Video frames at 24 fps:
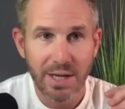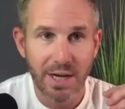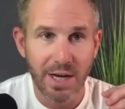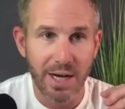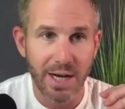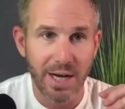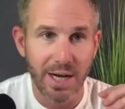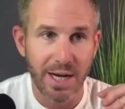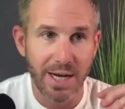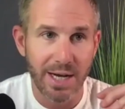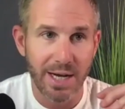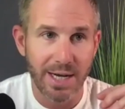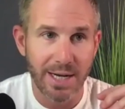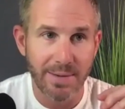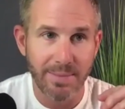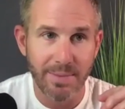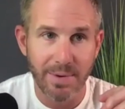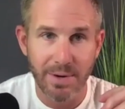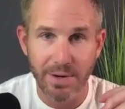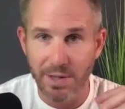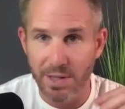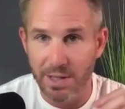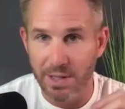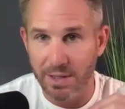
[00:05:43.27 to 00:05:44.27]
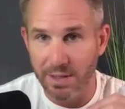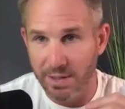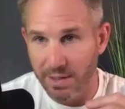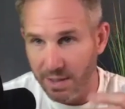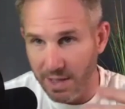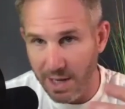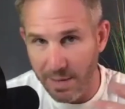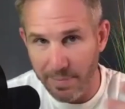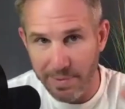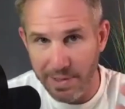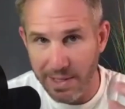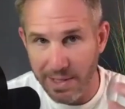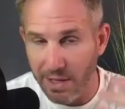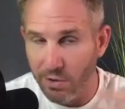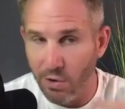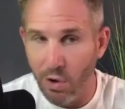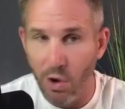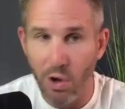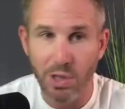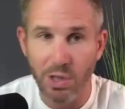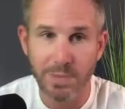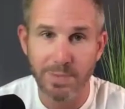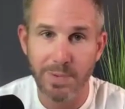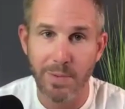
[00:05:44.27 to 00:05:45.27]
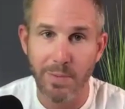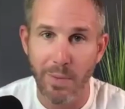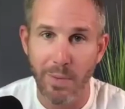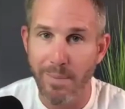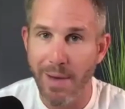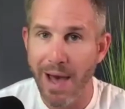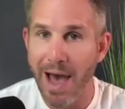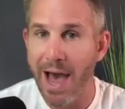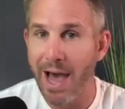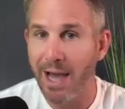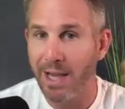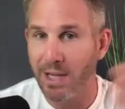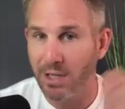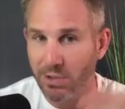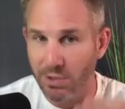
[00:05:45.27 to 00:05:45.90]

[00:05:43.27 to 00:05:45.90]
um, are you the, the company that calls people back